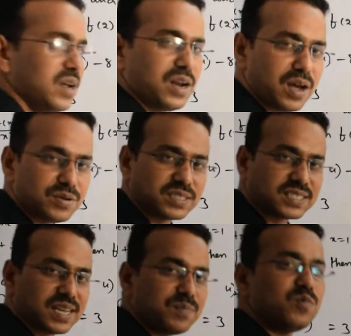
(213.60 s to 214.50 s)
Now
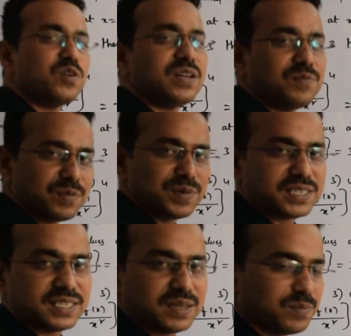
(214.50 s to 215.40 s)
some more
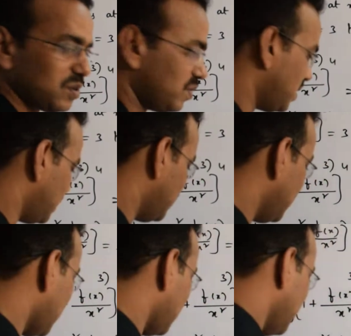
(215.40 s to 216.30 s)
information they provided
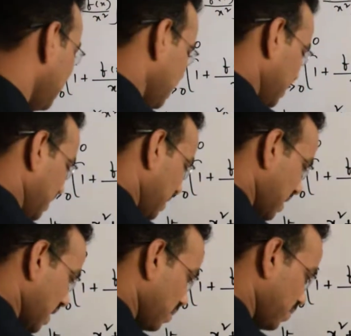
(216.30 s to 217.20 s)
here.
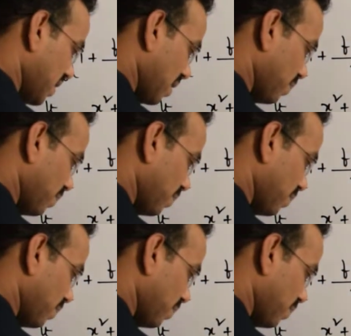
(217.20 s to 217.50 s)
A and b are